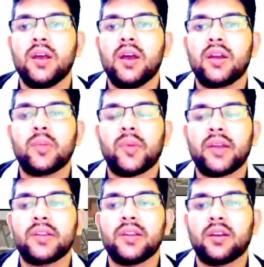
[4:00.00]
triple IT
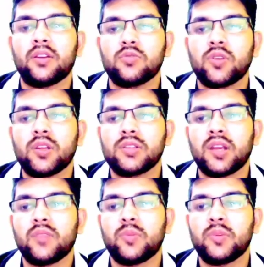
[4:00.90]
Lucknow so here is the
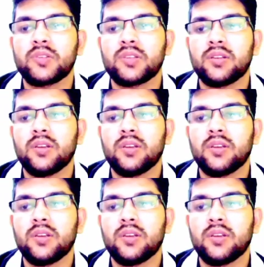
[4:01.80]
information